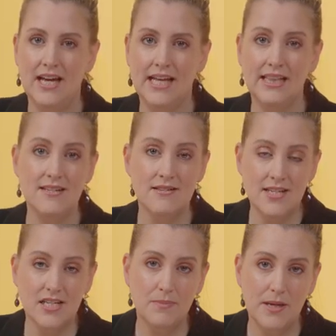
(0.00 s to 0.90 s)
At least
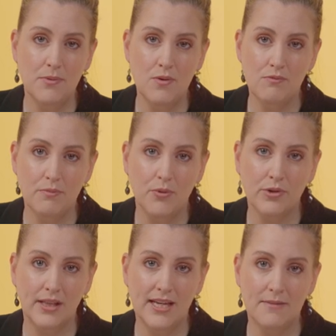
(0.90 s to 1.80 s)
six people
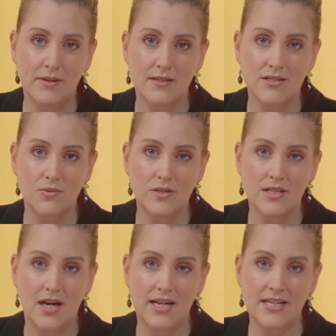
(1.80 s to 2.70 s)
reportedly committed
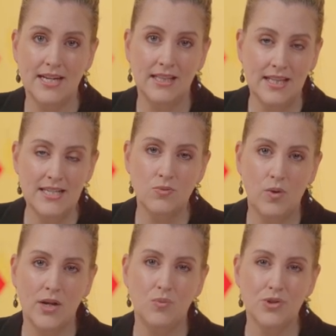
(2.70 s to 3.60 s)
suicide, and at least
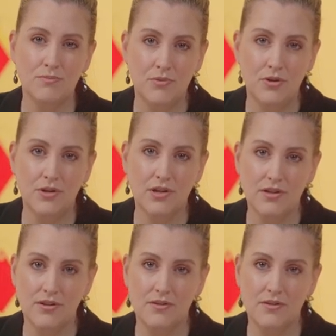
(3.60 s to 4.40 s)
one was murdered